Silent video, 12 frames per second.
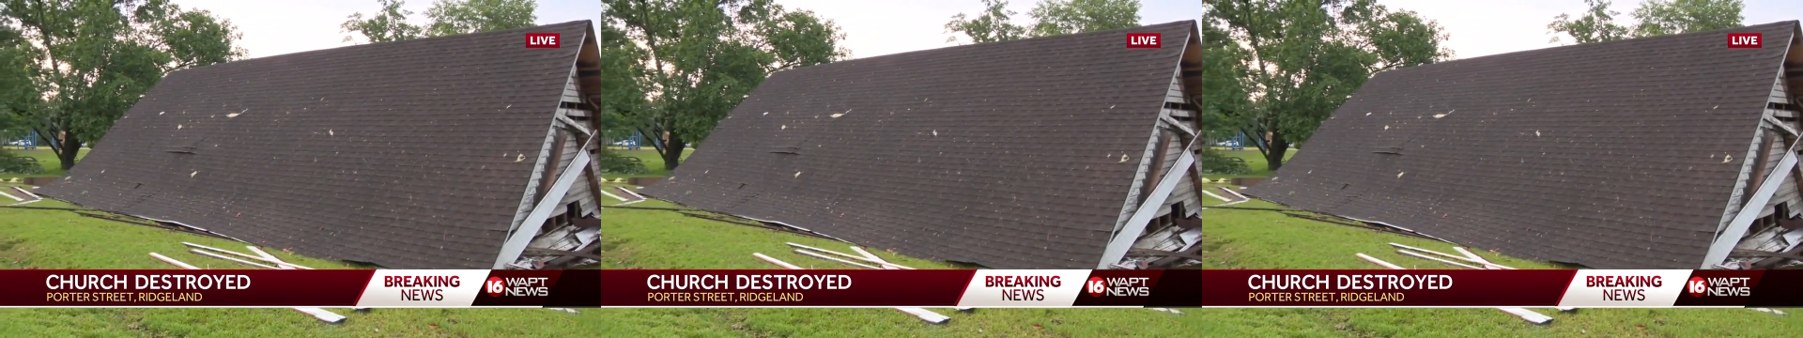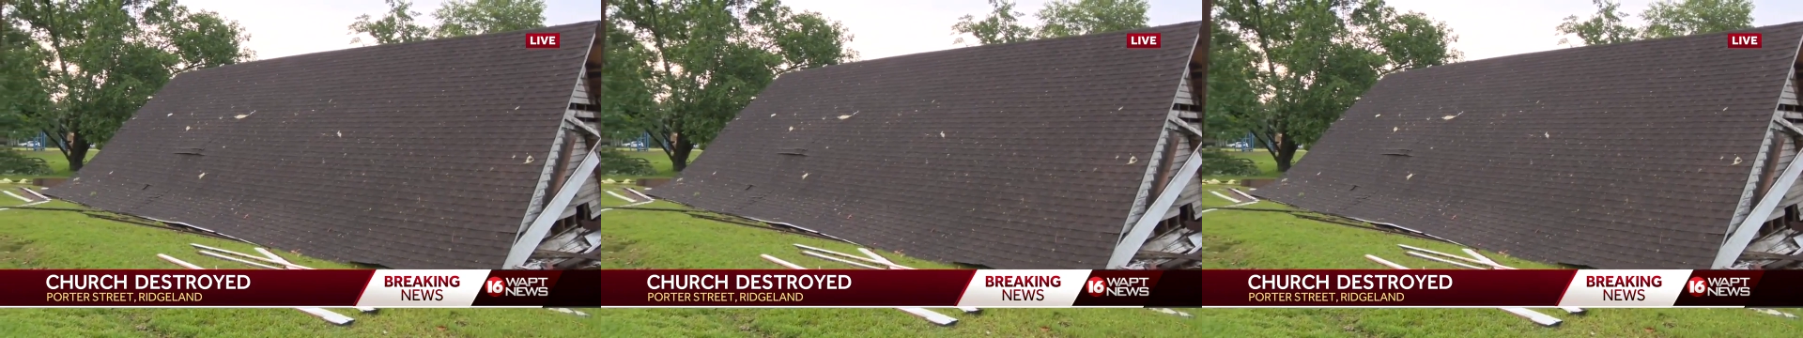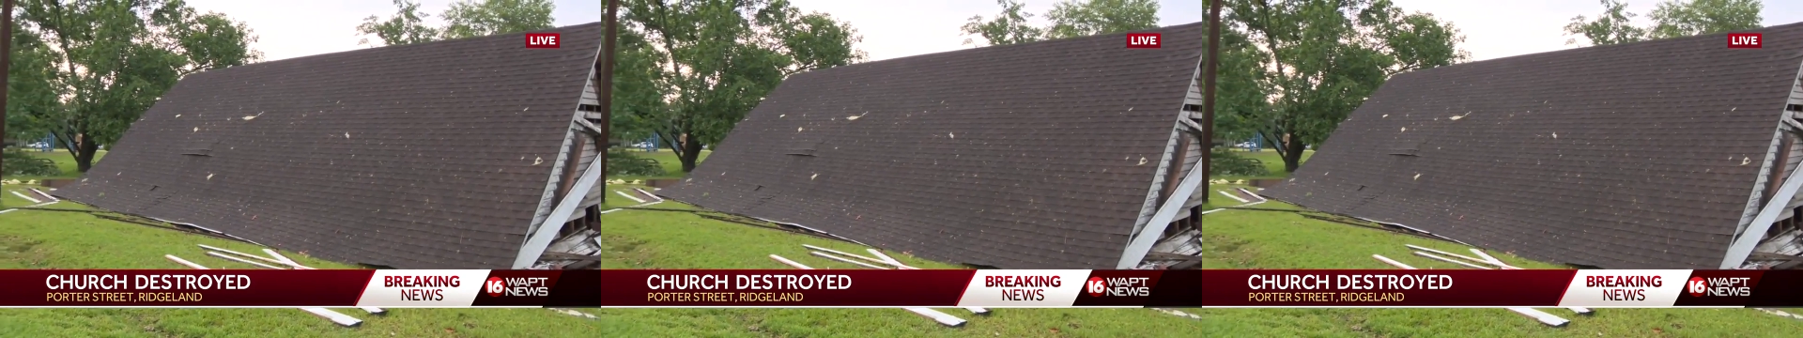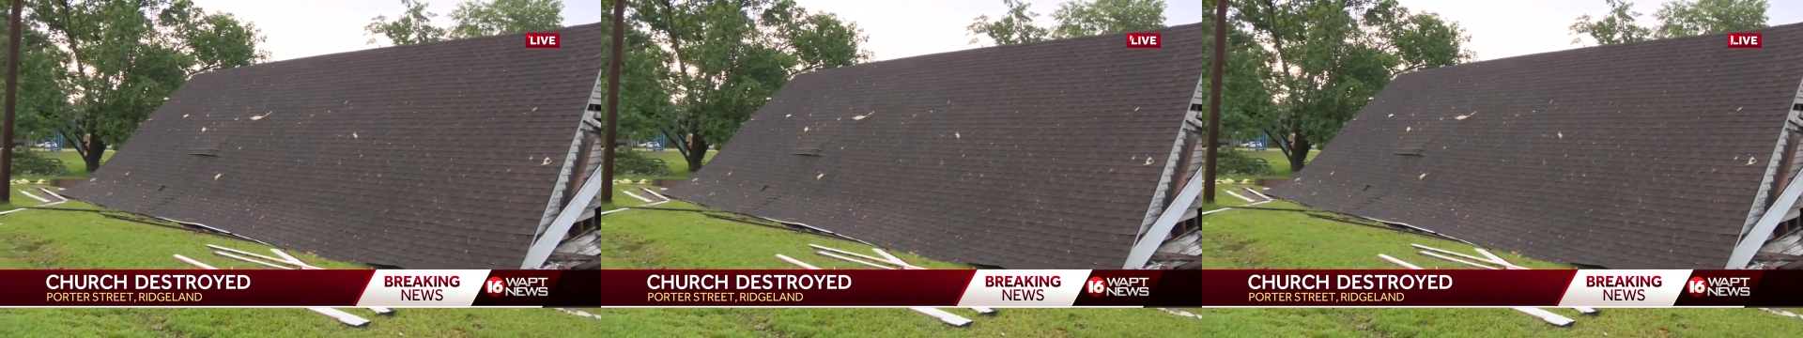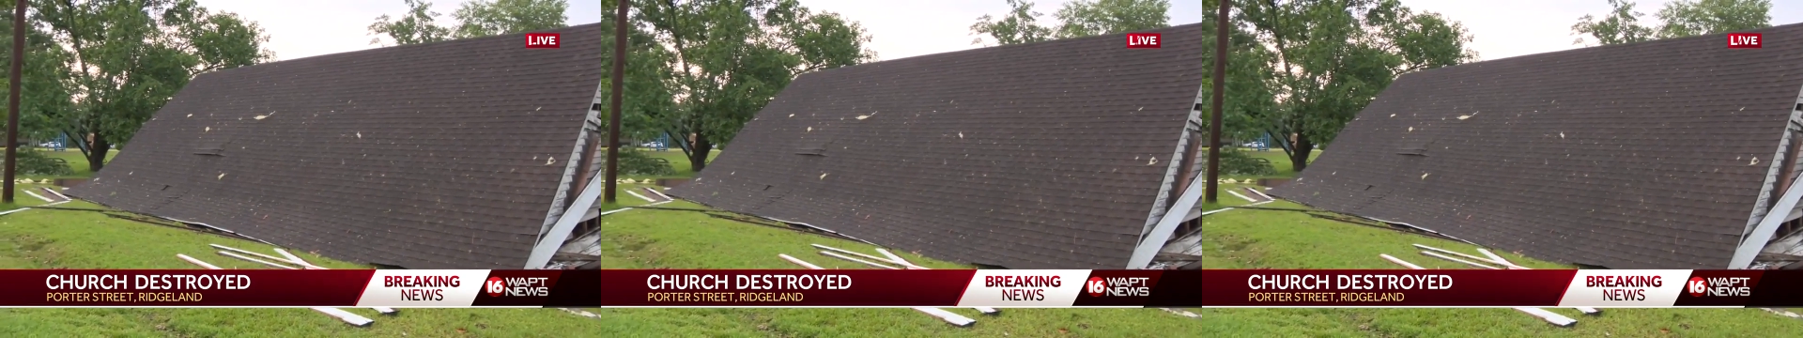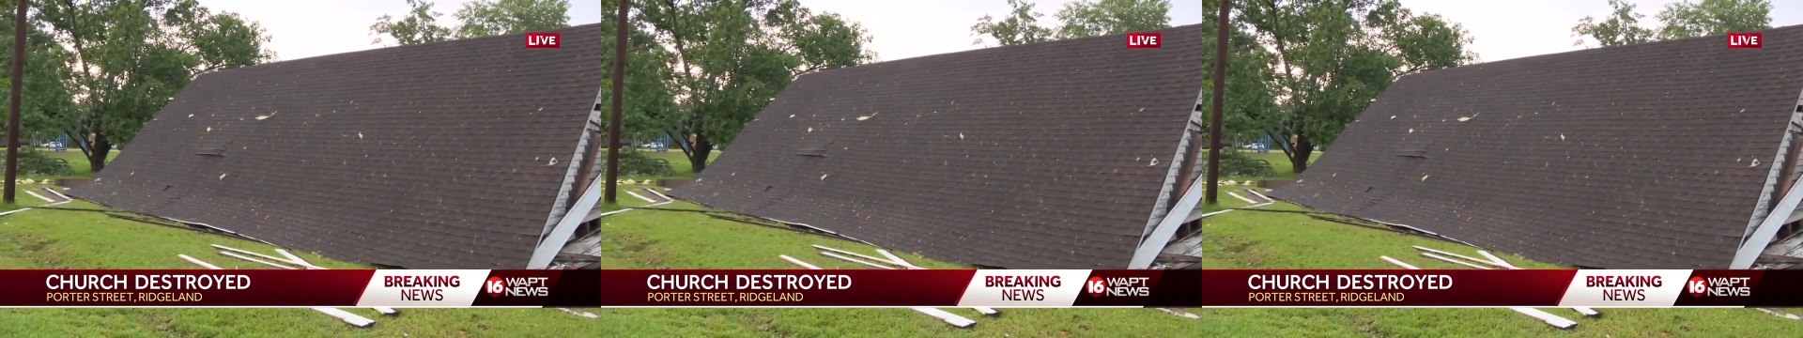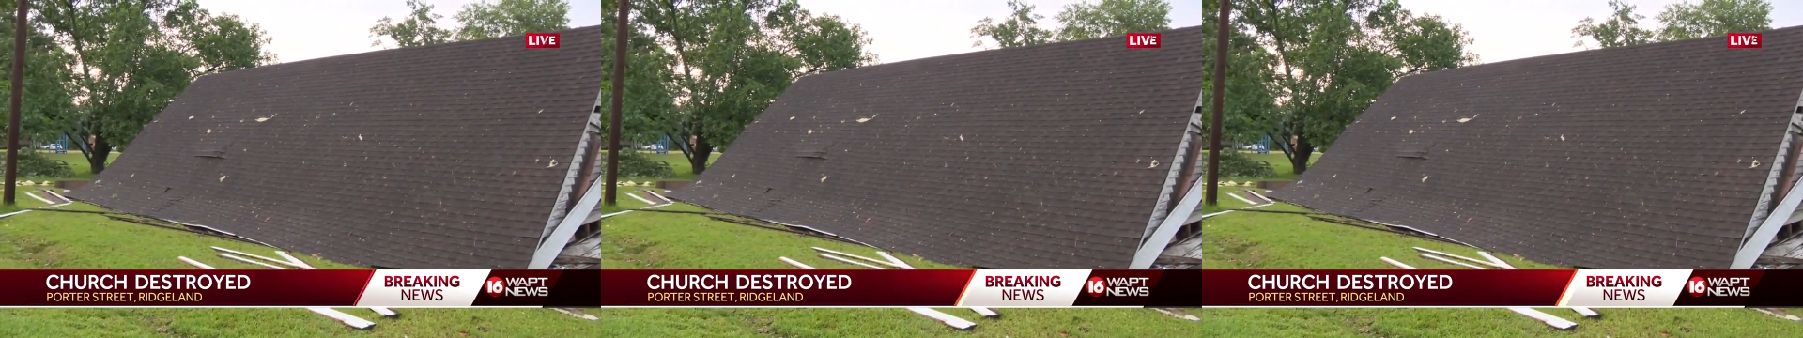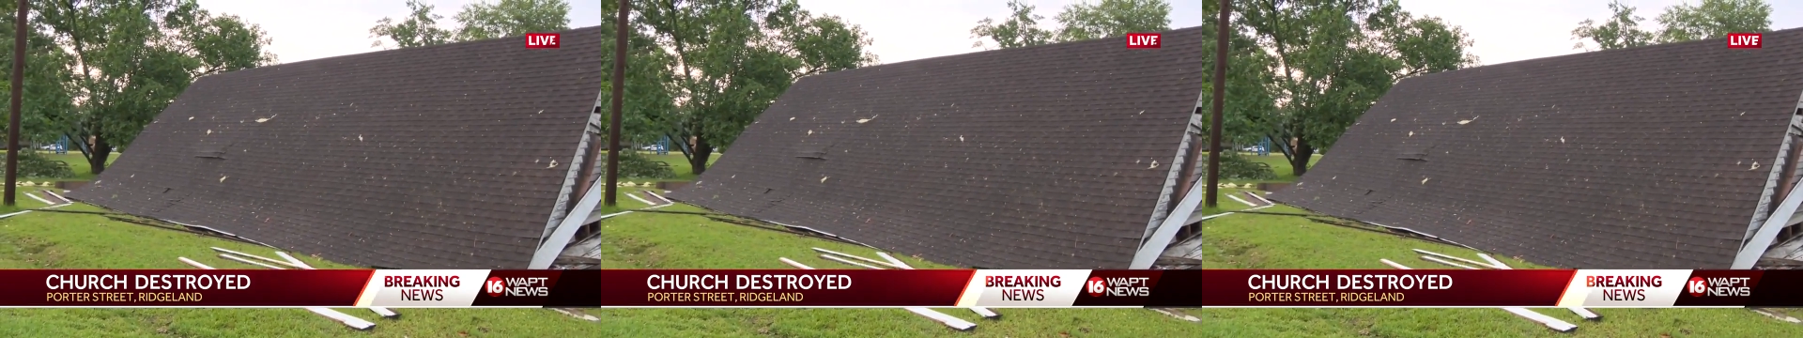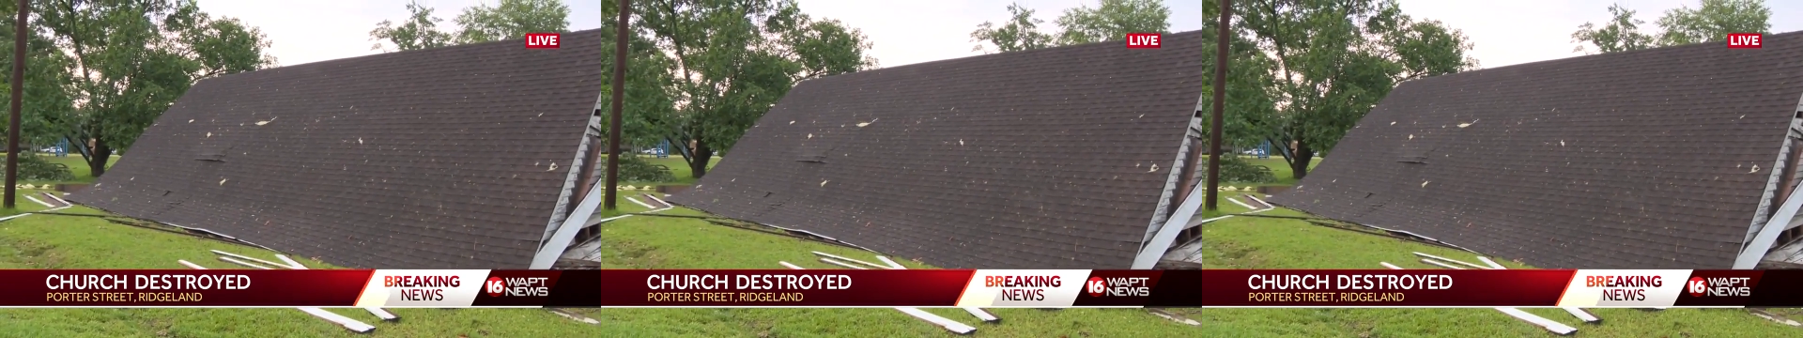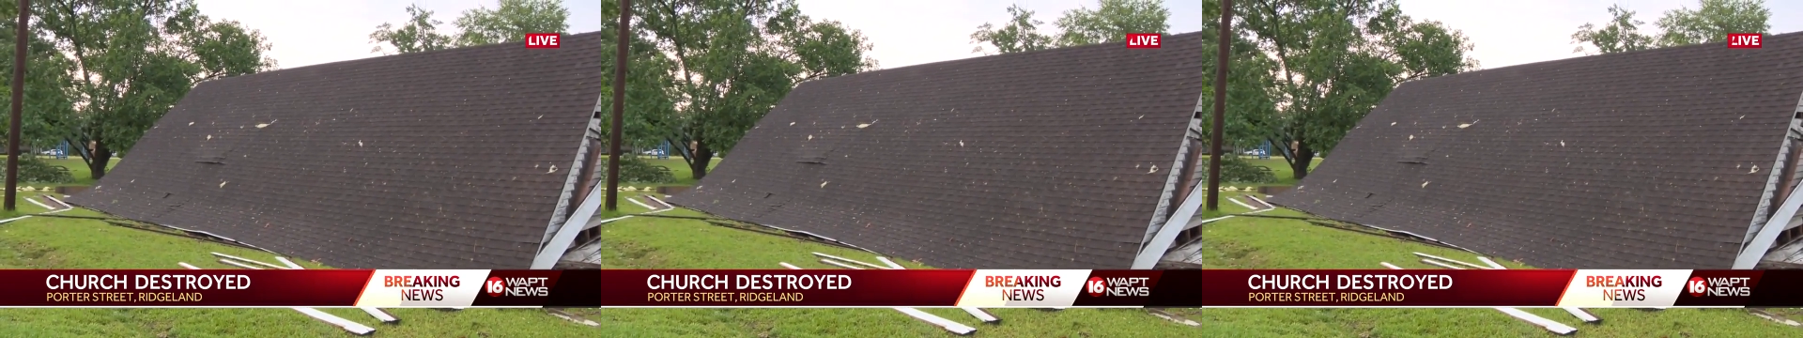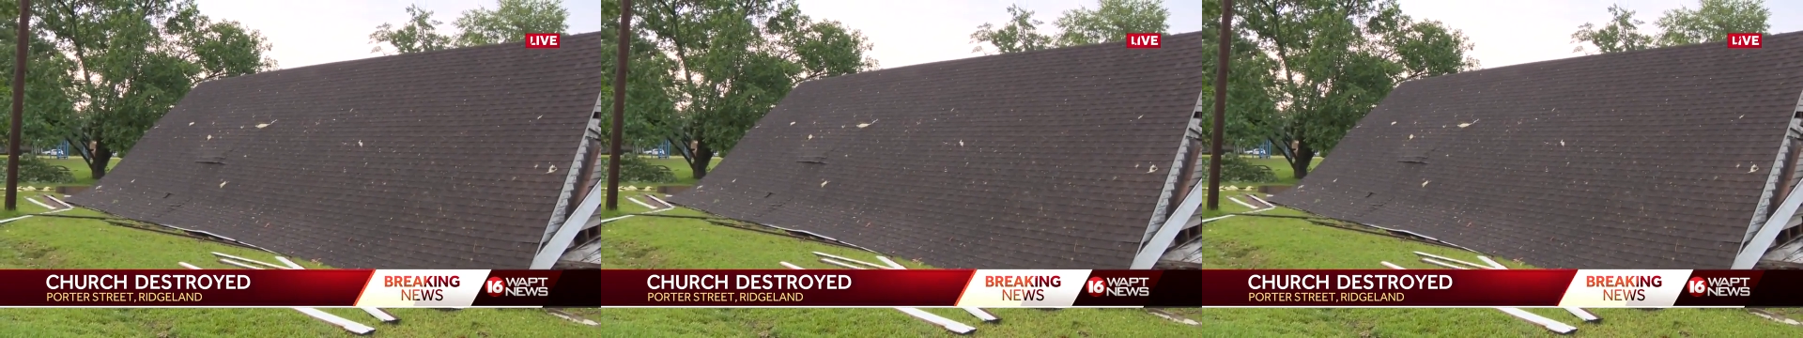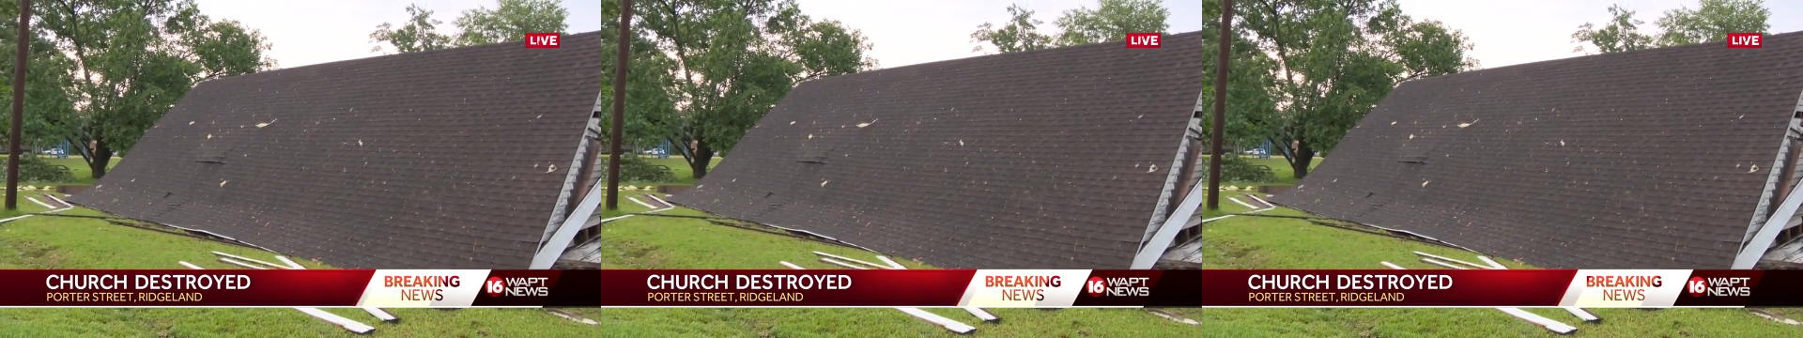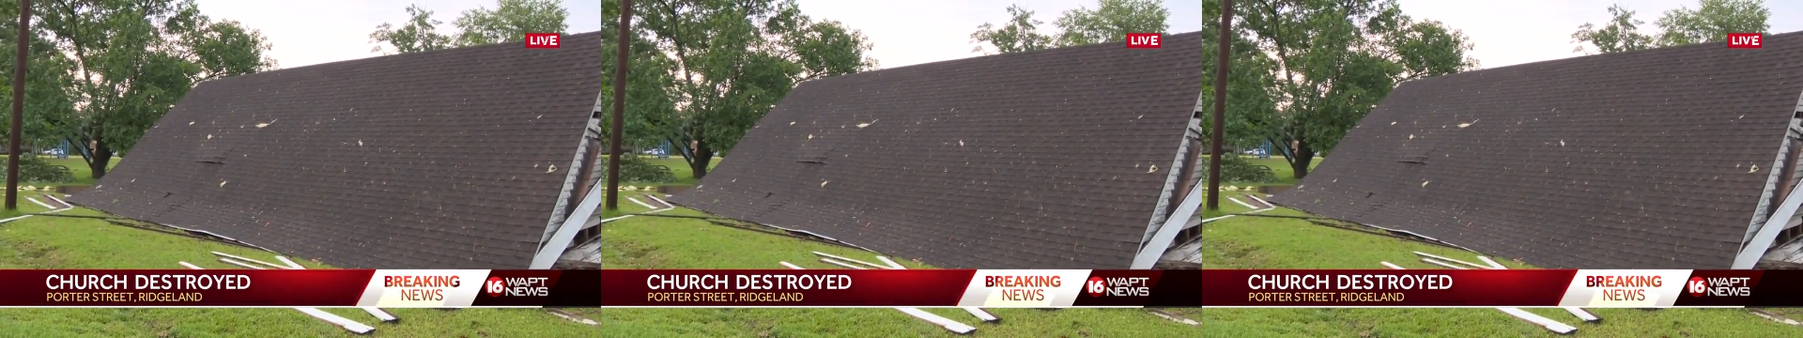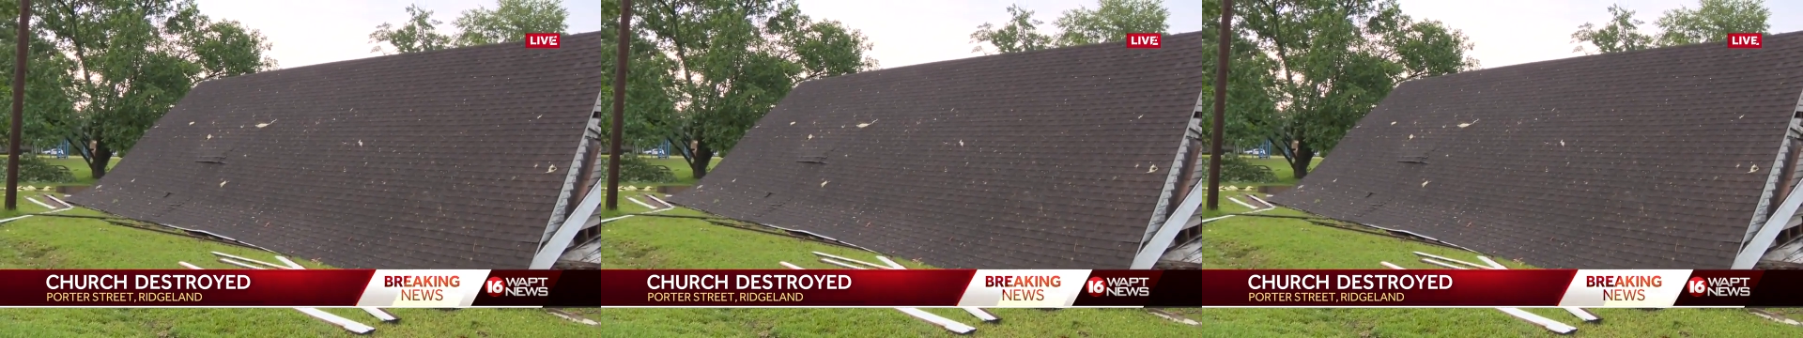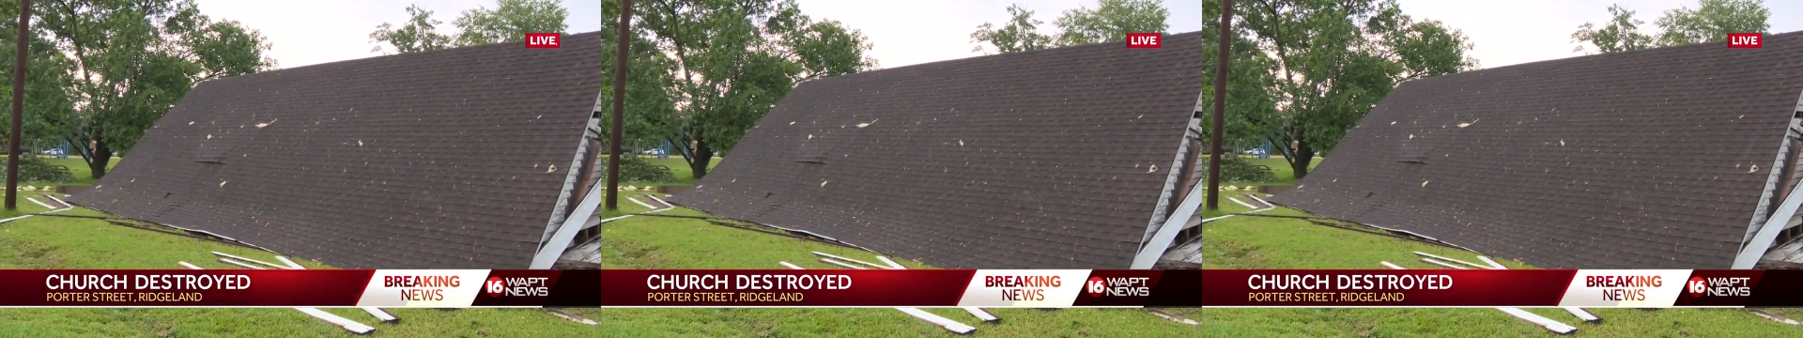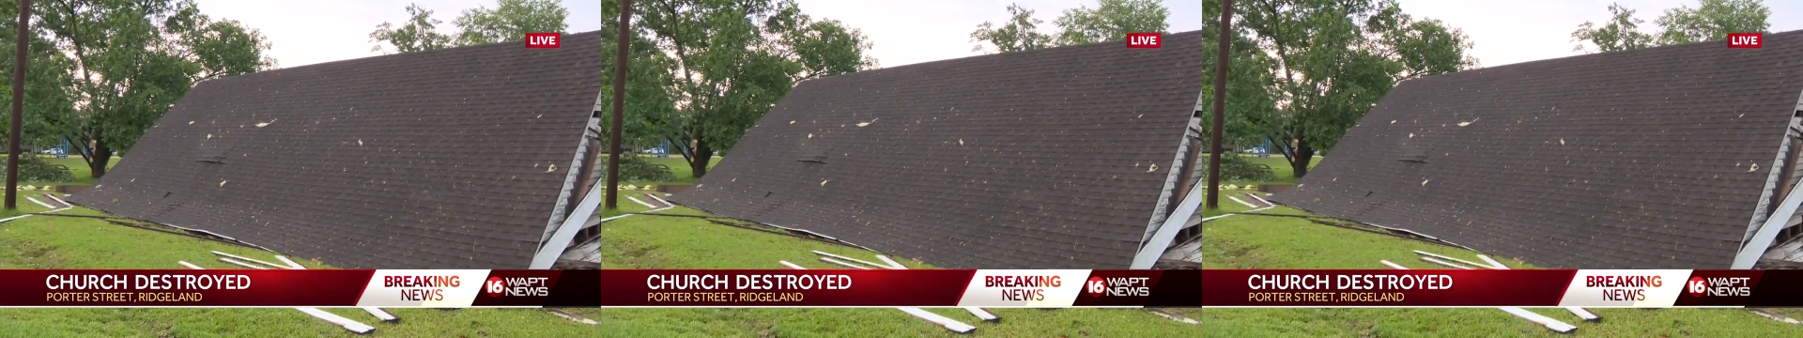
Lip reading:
(no speaker visible)